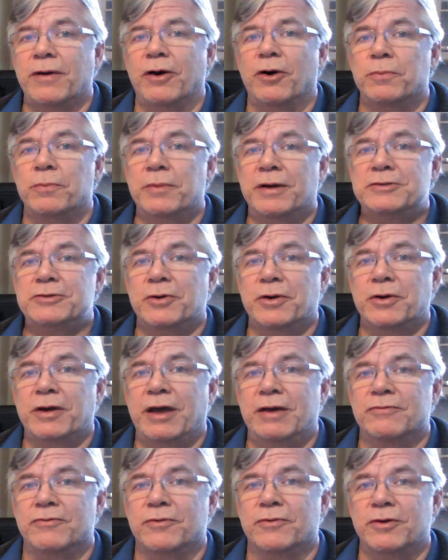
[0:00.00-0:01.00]
I hope that's
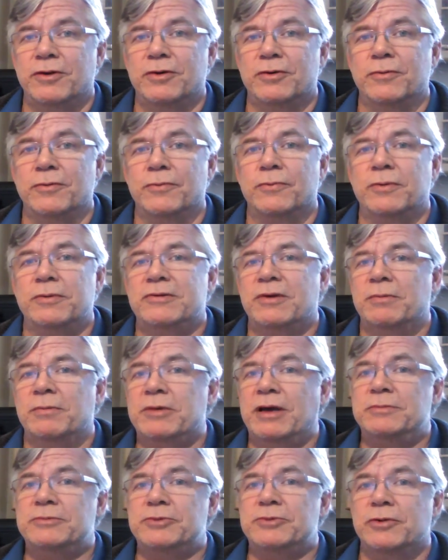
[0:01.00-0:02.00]
okay for you. We
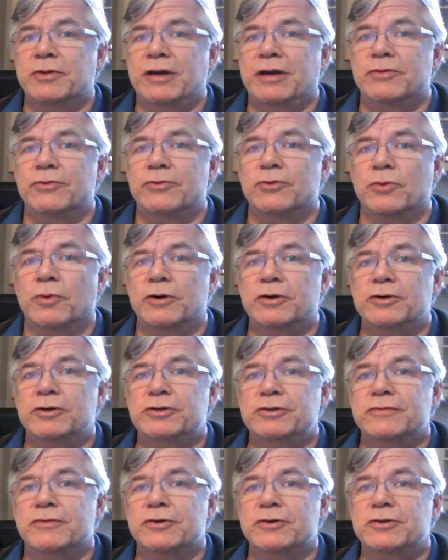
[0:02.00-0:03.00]
sometimes only get through one or
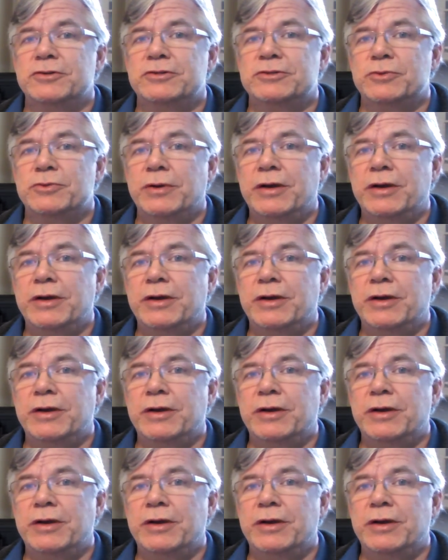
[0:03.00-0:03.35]
two verses a